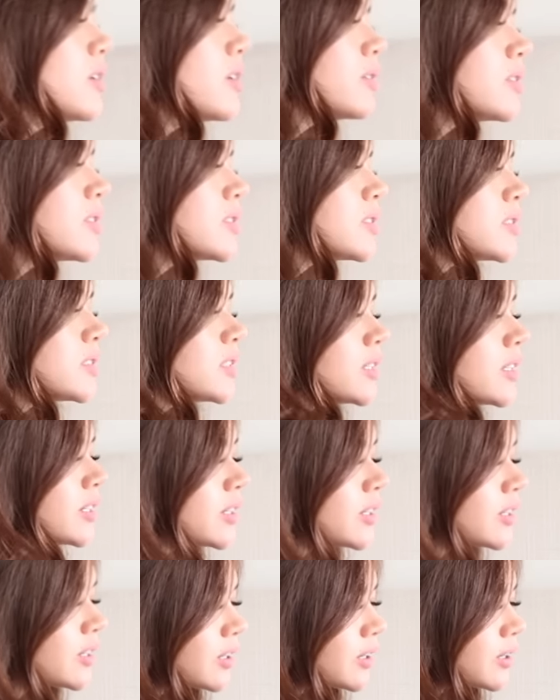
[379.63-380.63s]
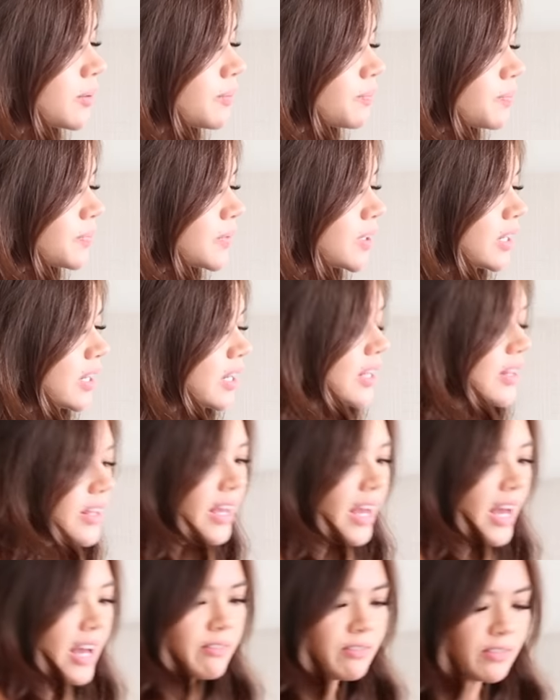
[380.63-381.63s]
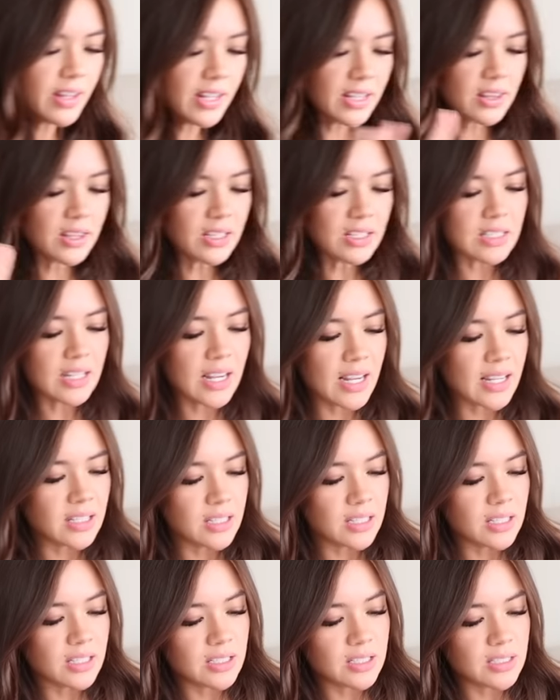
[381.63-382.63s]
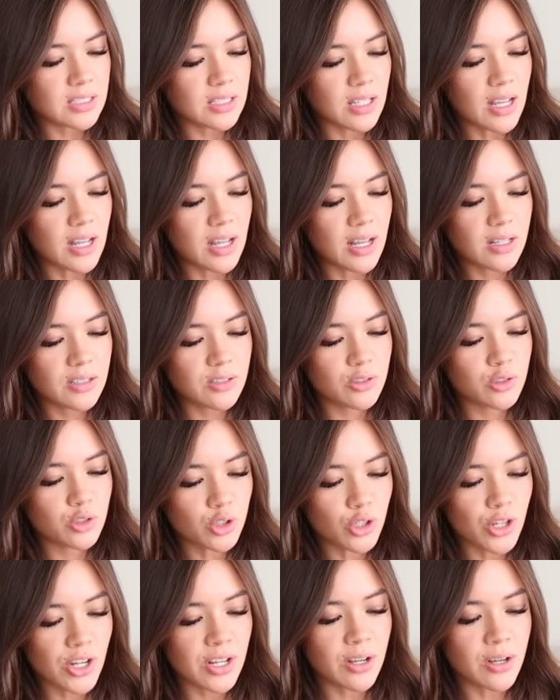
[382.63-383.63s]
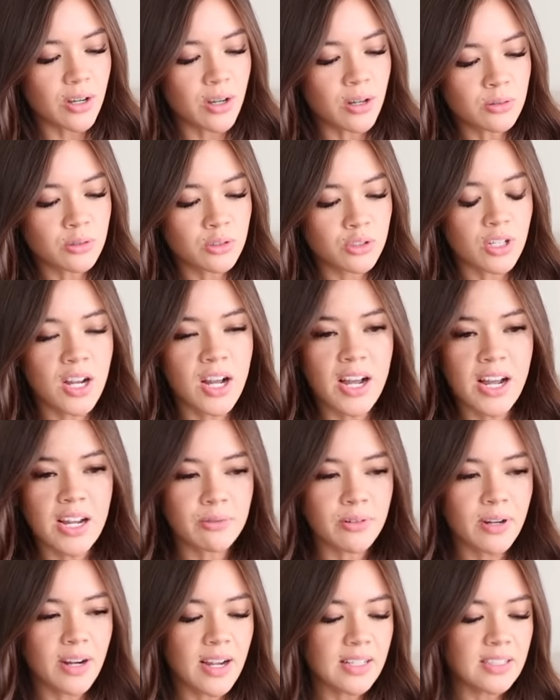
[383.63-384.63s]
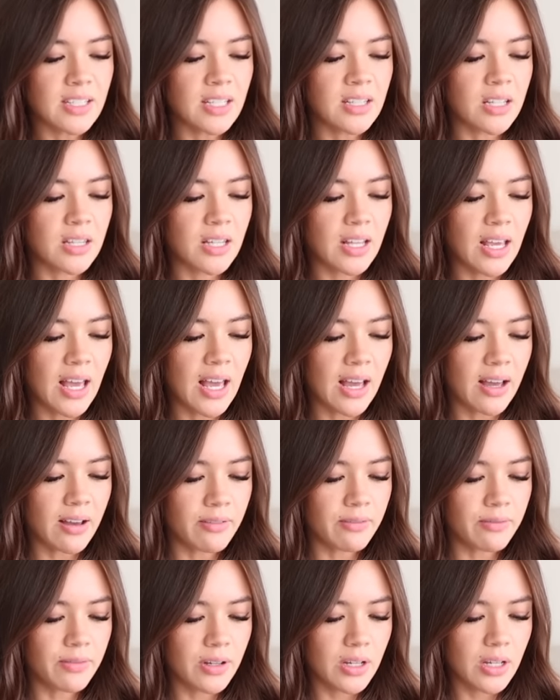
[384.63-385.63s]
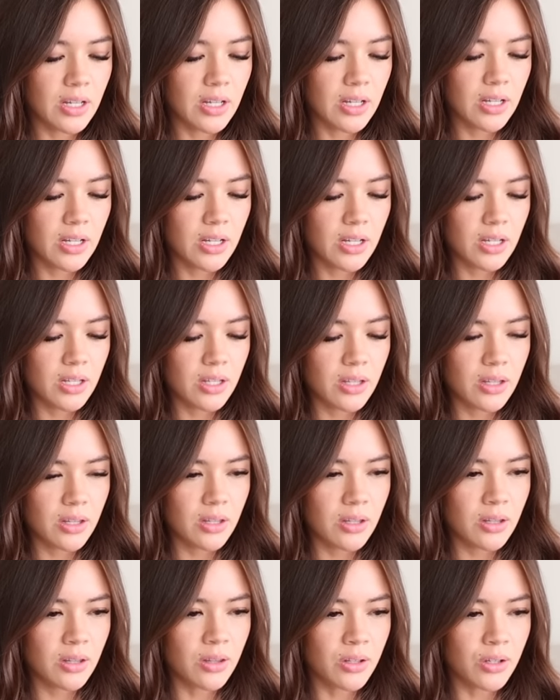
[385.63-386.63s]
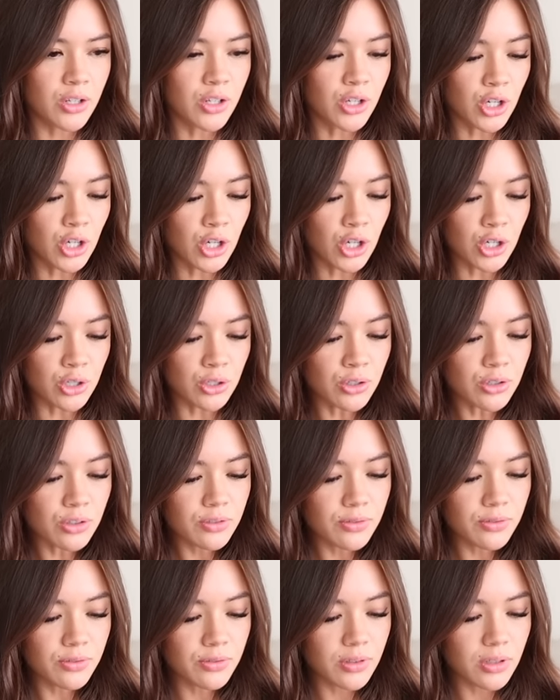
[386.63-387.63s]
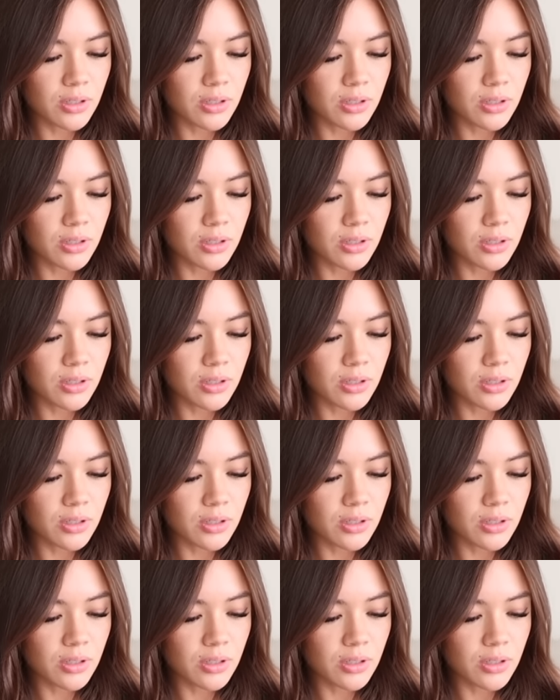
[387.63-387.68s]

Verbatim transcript: Let's see here. They have like the 90s straight ultra high rise and then they have the curve